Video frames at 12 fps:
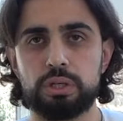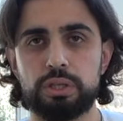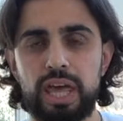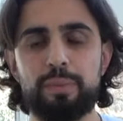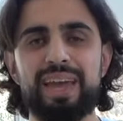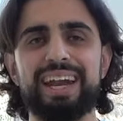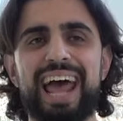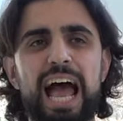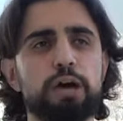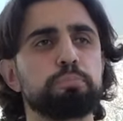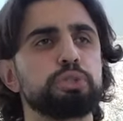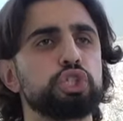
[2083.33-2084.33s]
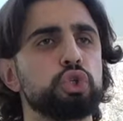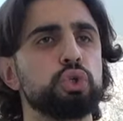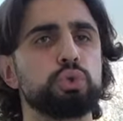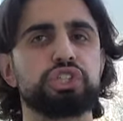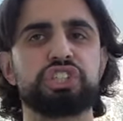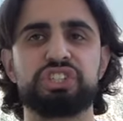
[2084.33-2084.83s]
They made an
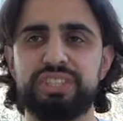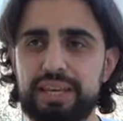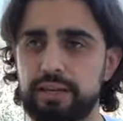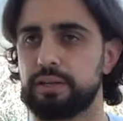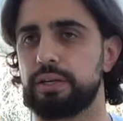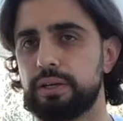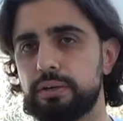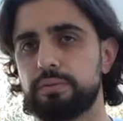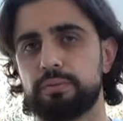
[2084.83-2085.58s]
absolute stink